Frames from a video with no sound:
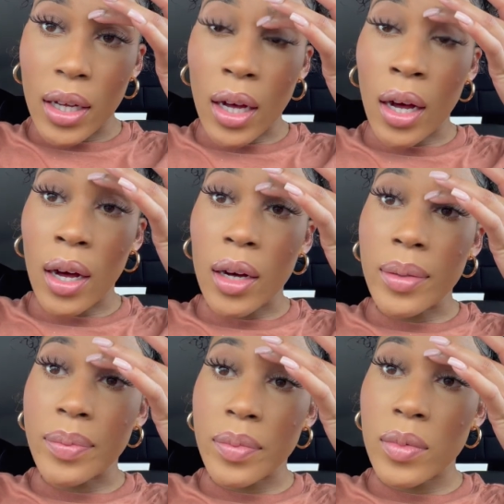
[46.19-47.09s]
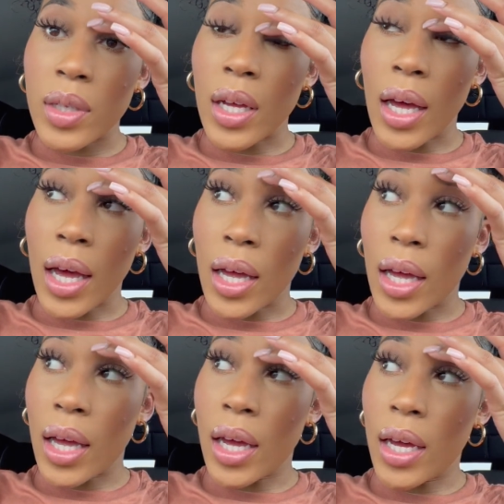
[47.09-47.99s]
Um,
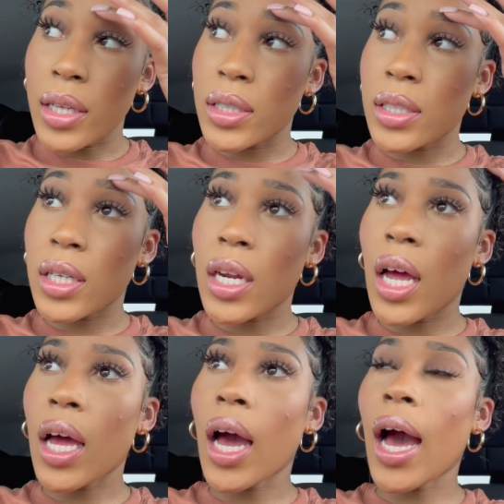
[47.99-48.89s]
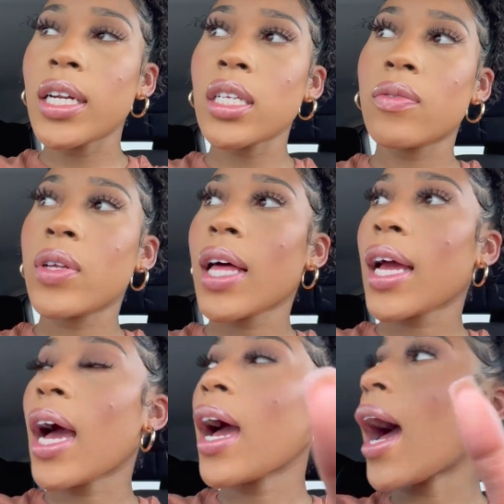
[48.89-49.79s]
and I just feel like
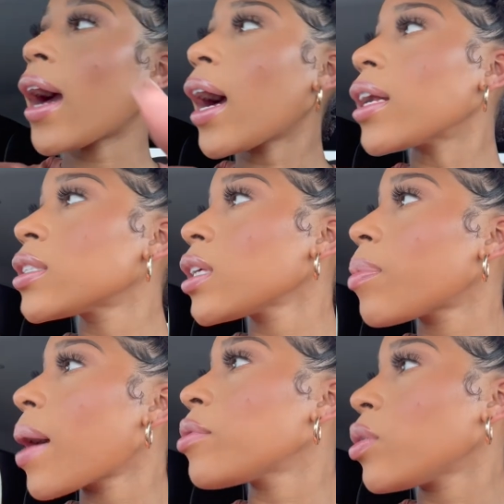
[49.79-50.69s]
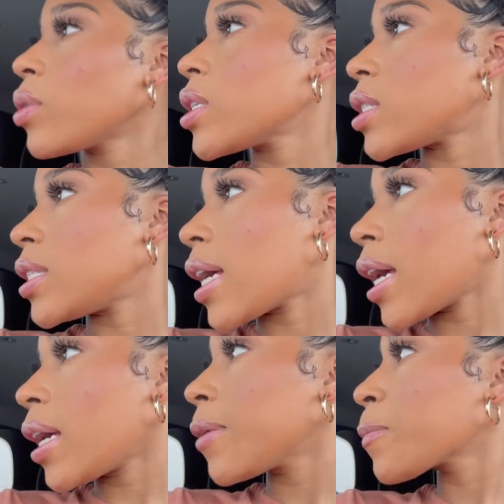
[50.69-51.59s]
I, I honestly probably would have
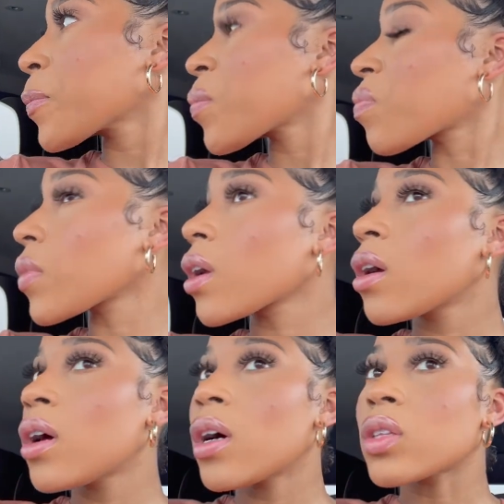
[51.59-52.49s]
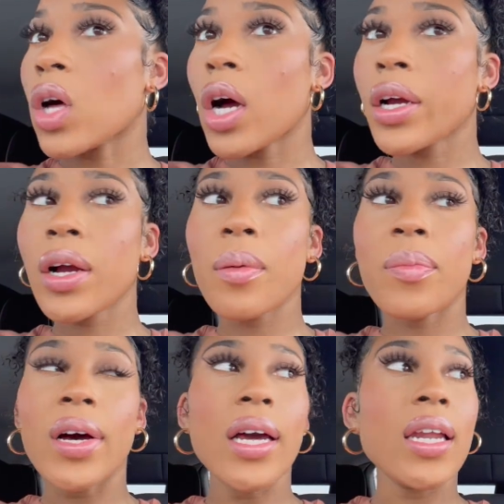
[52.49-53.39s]
stayed longer,
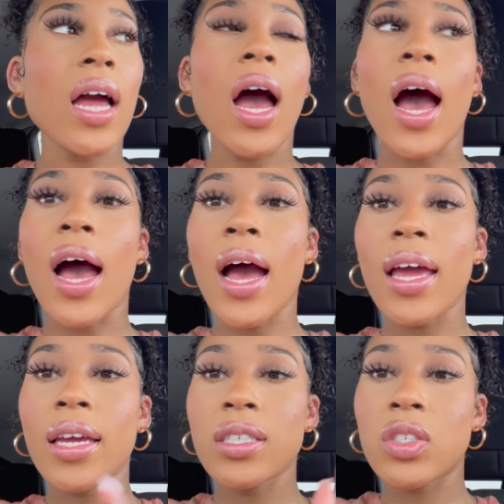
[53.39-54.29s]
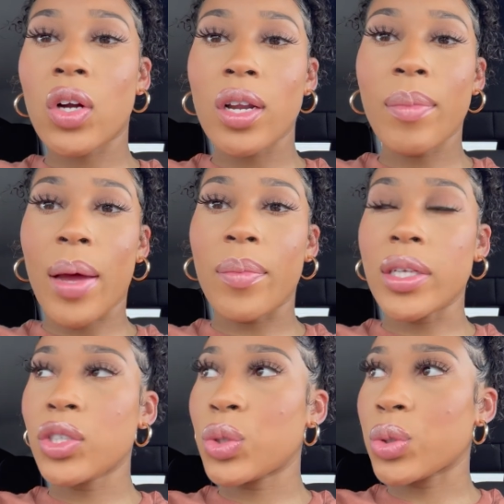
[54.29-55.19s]
but I started my
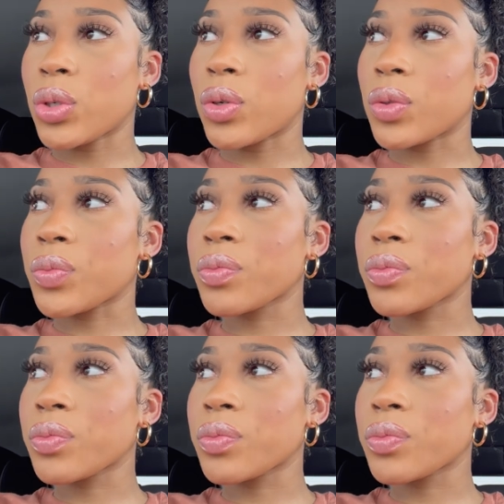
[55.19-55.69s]
menstrual